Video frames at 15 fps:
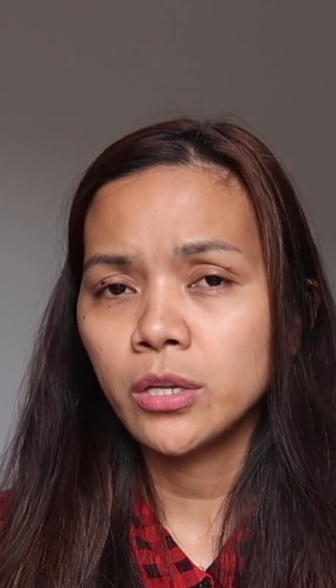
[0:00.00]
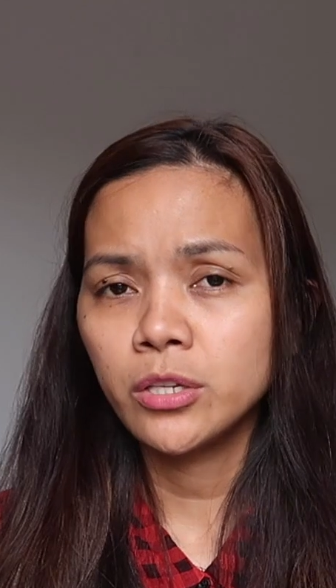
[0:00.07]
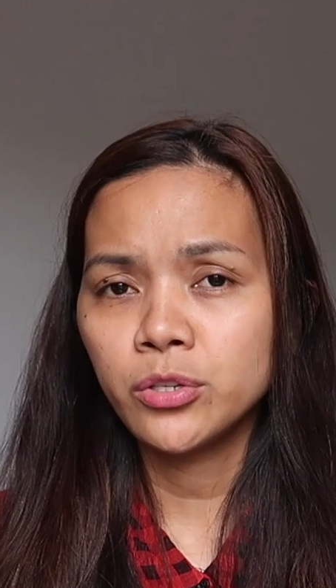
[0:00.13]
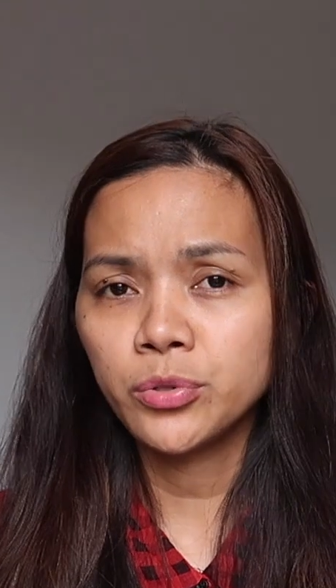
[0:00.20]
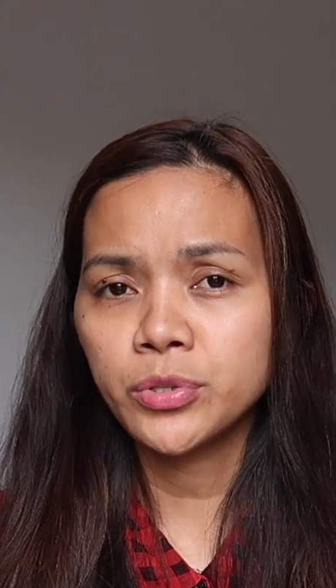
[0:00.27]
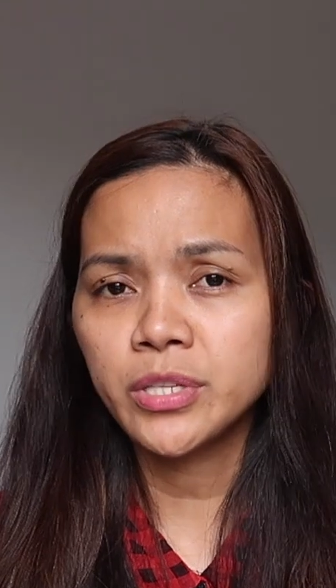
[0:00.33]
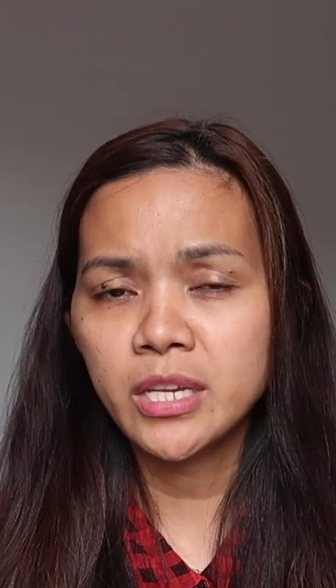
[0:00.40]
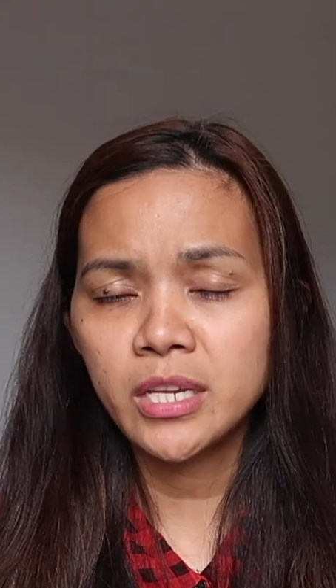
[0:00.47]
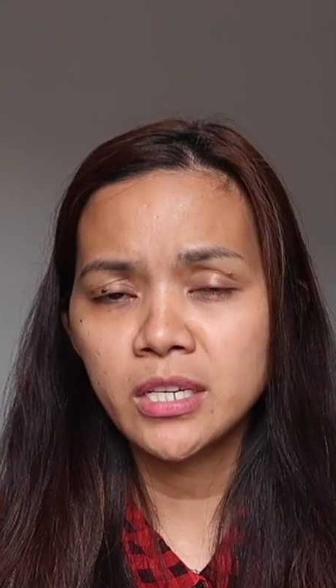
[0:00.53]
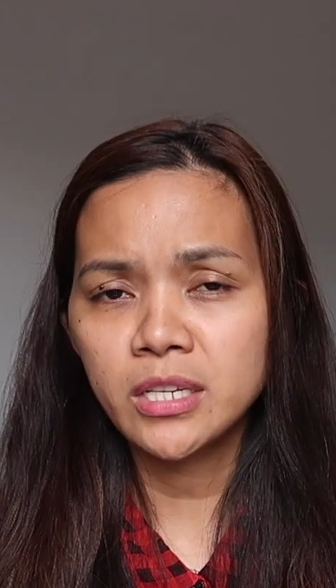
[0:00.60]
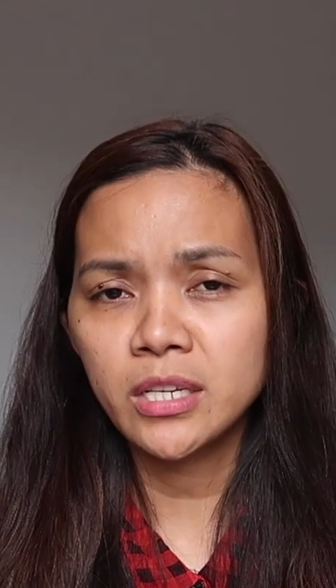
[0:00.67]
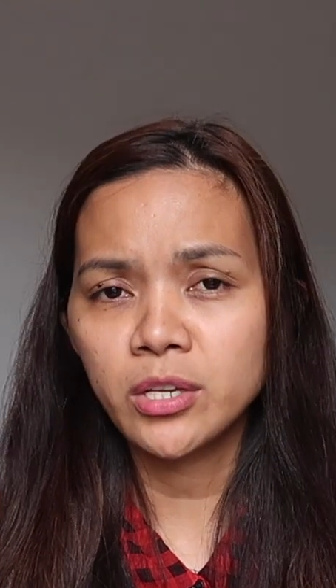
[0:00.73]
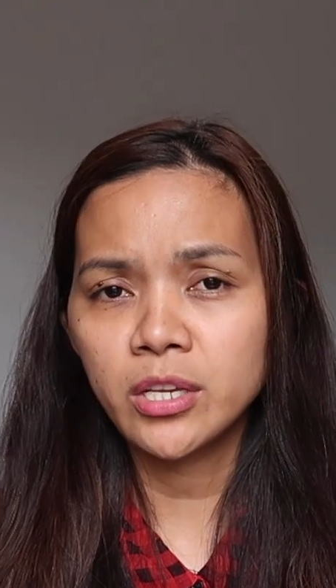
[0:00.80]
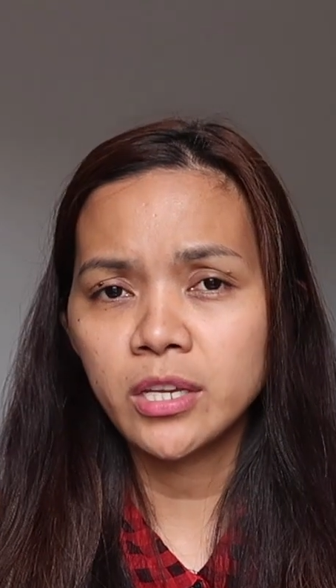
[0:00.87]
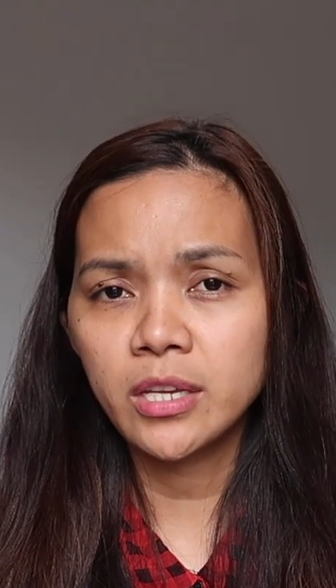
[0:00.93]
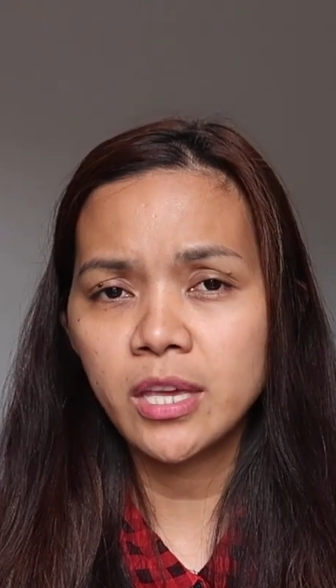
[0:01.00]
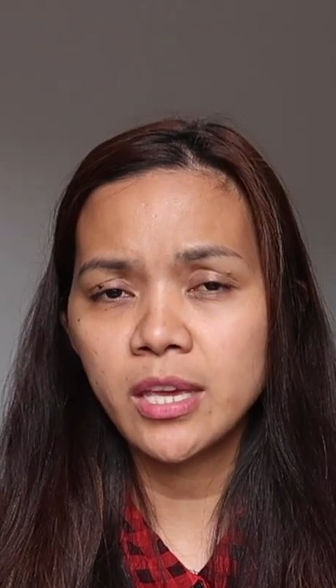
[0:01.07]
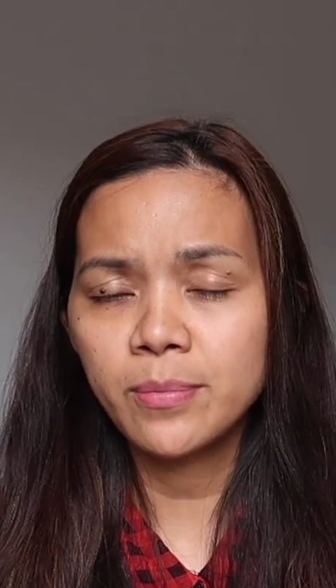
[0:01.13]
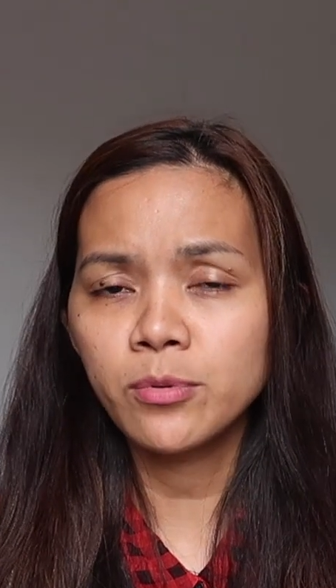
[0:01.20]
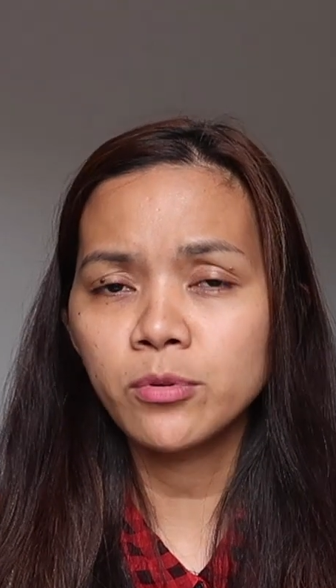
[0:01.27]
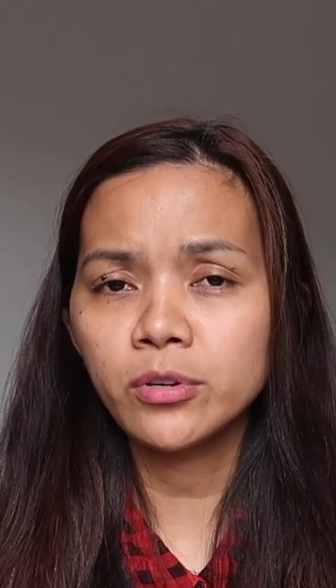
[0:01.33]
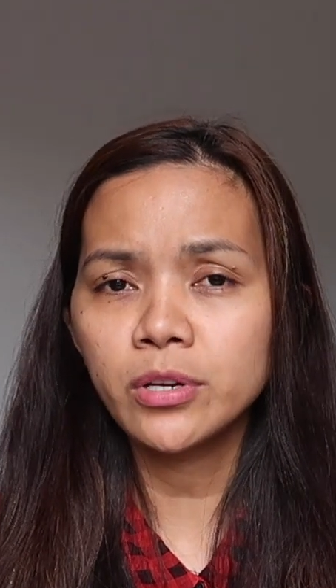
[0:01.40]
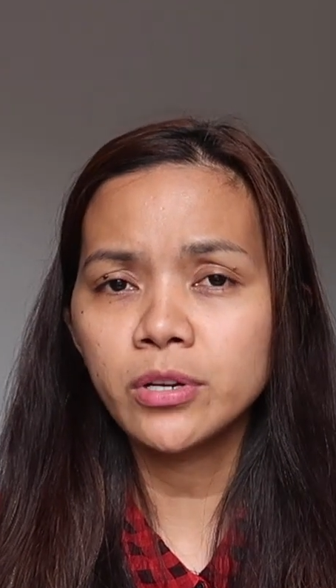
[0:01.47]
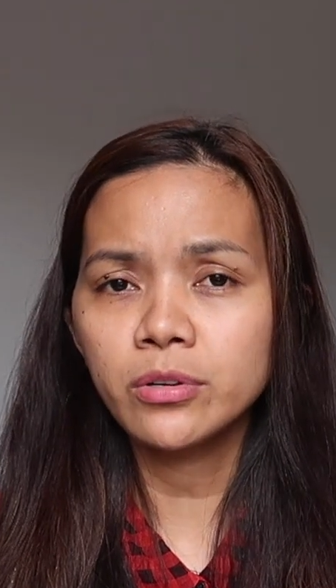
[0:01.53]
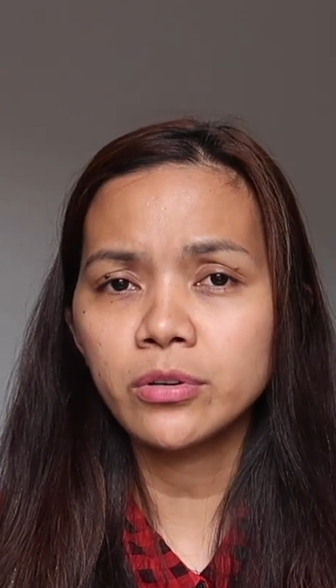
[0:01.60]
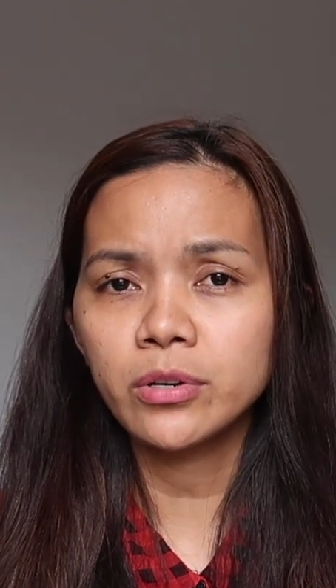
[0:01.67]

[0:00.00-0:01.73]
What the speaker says: using the keyboard